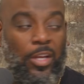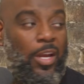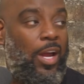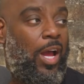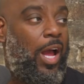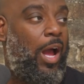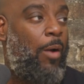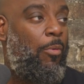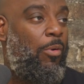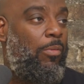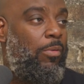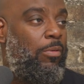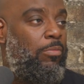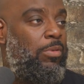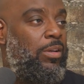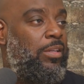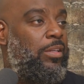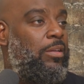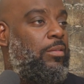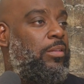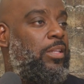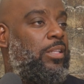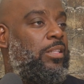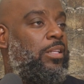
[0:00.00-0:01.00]
Yeah, I want.
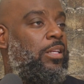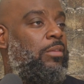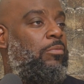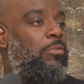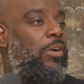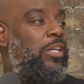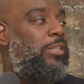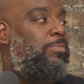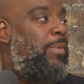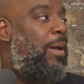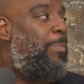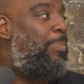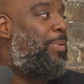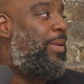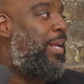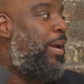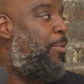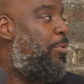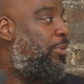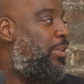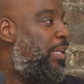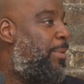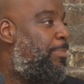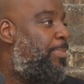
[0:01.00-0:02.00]
Where, where's my plate?
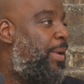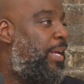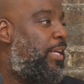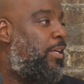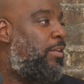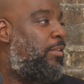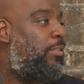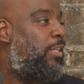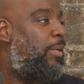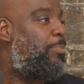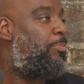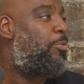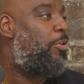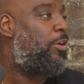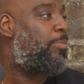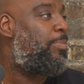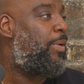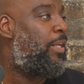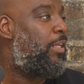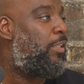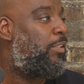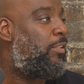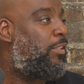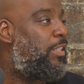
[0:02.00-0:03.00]
I want that bacon, that pork
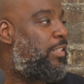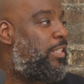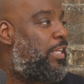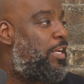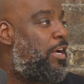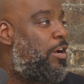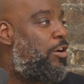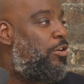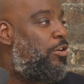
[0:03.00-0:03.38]
belly. Is it